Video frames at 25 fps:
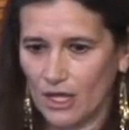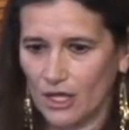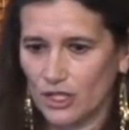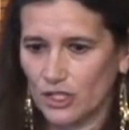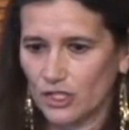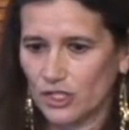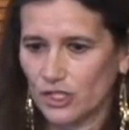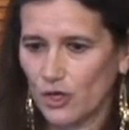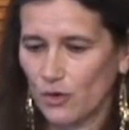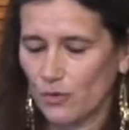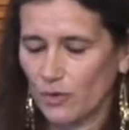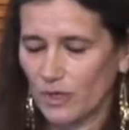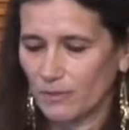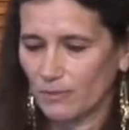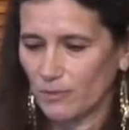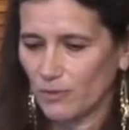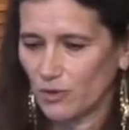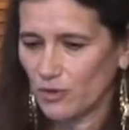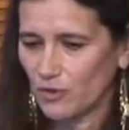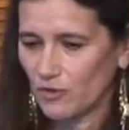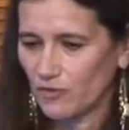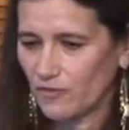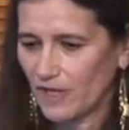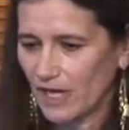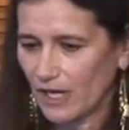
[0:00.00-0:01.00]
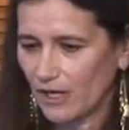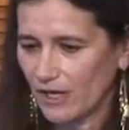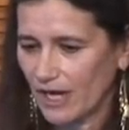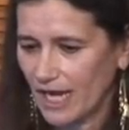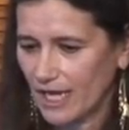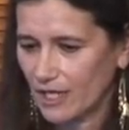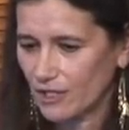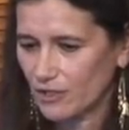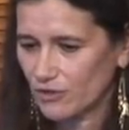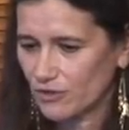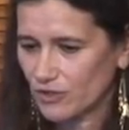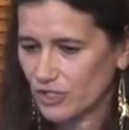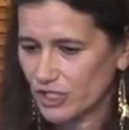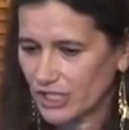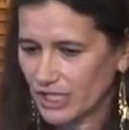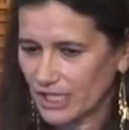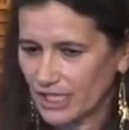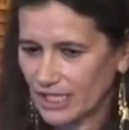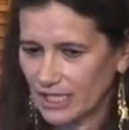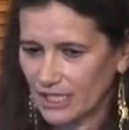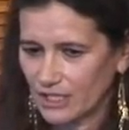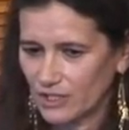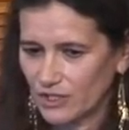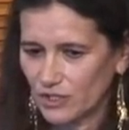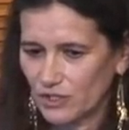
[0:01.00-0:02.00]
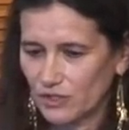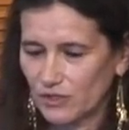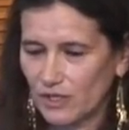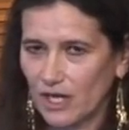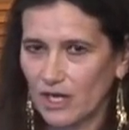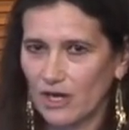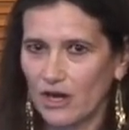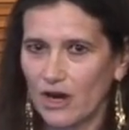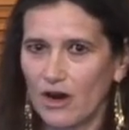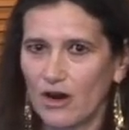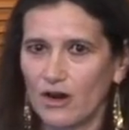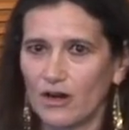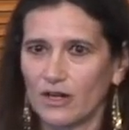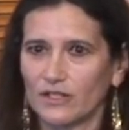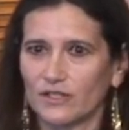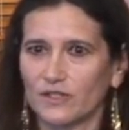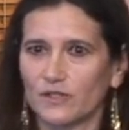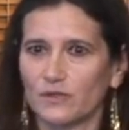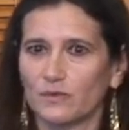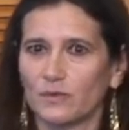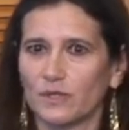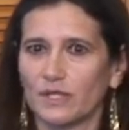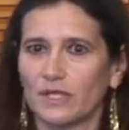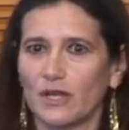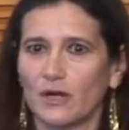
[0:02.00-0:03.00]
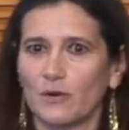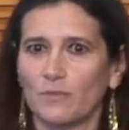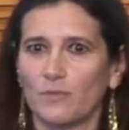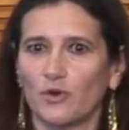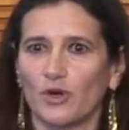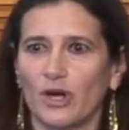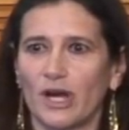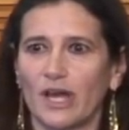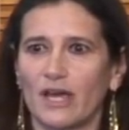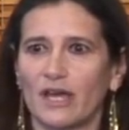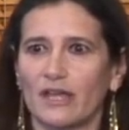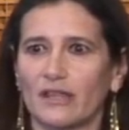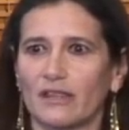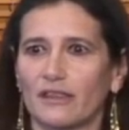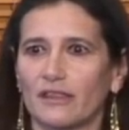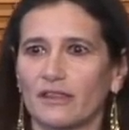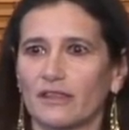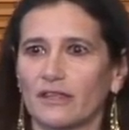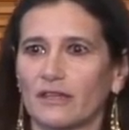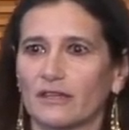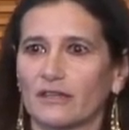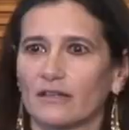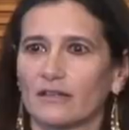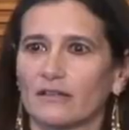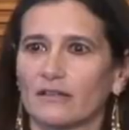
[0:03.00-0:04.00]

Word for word: So we move our energy into our hearts with our breath